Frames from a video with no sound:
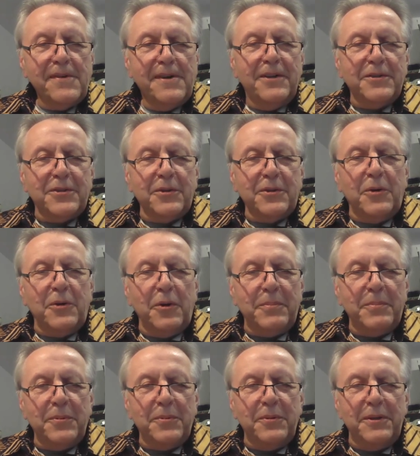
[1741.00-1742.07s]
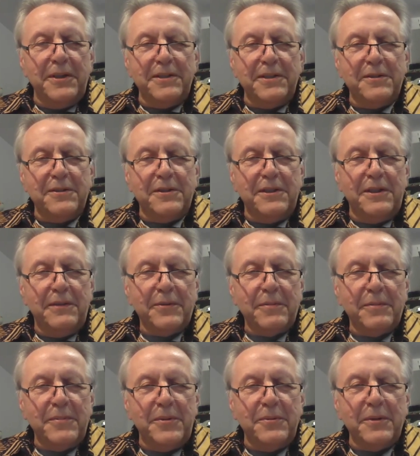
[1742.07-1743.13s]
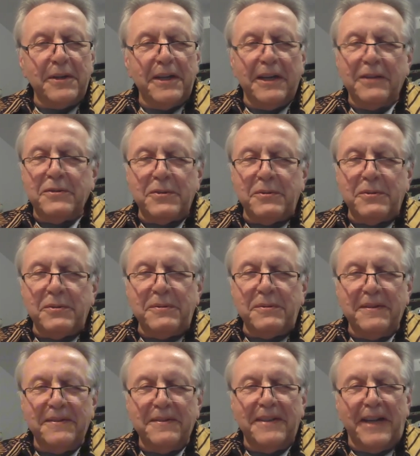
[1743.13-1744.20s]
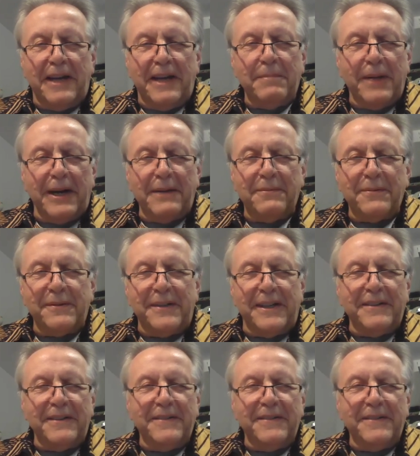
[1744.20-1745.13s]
So hope to hear and see from you again soon. And bye for now.